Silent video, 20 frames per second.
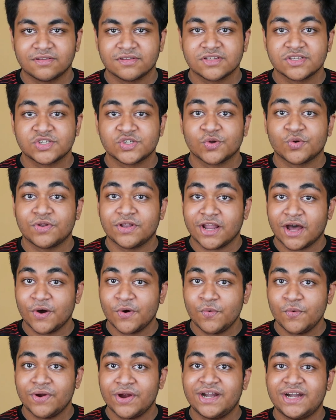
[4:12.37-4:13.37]
So
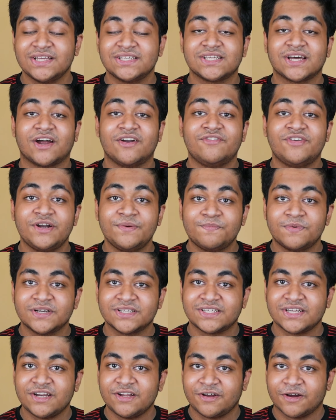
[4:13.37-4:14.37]
now it is
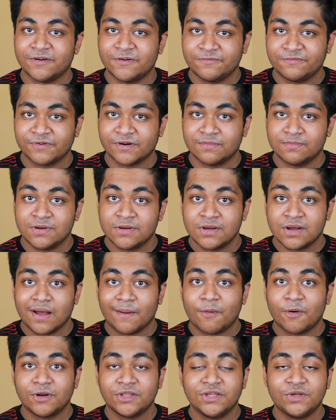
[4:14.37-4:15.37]
100% confirmed
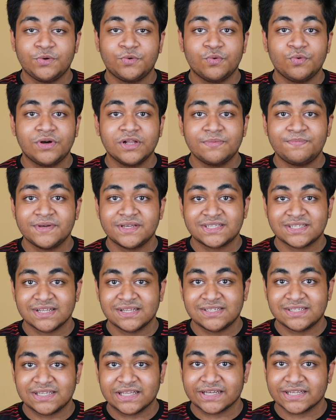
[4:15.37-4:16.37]
about the Google Pixel
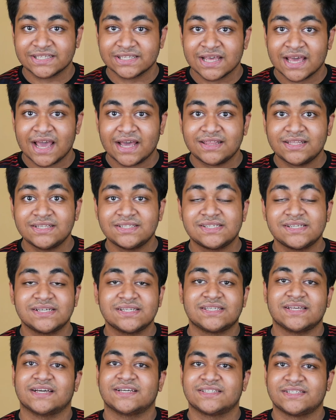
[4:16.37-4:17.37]
6 and the 6
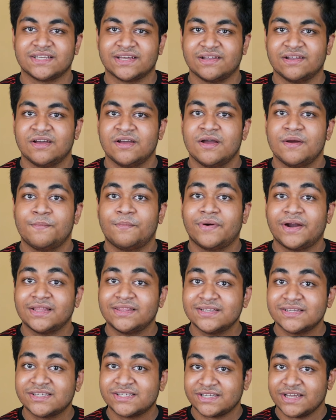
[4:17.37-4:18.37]
XL. But at
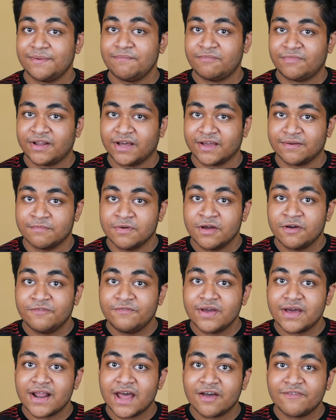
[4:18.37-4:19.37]
the same time,
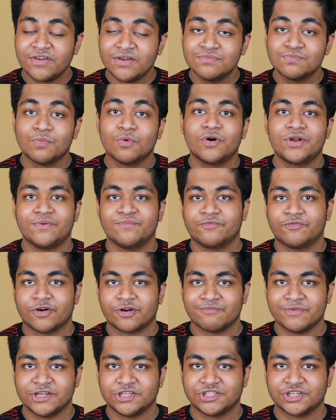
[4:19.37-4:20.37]
we are having more
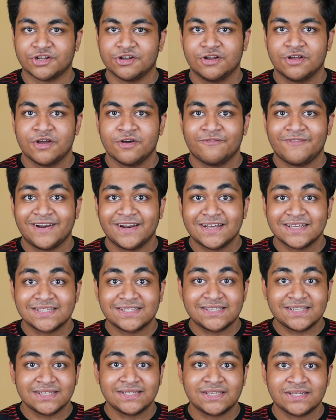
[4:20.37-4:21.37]
information. Well guys,
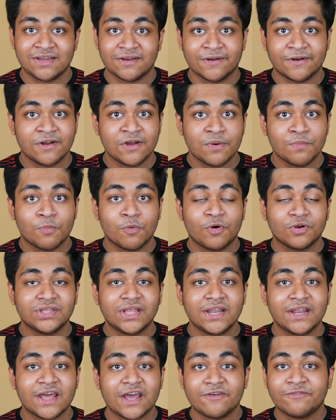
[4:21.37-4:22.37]
this year, more
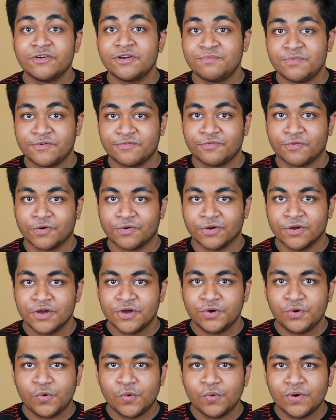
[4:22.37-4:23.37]
than ever before,
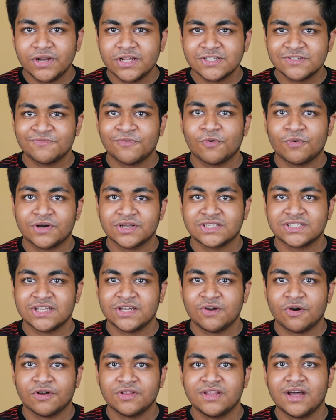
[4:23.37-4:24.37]
Google is
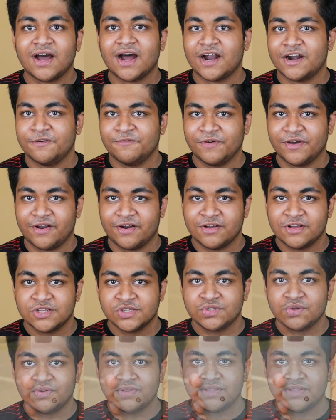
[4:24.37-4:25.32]
focusing on the hardware. So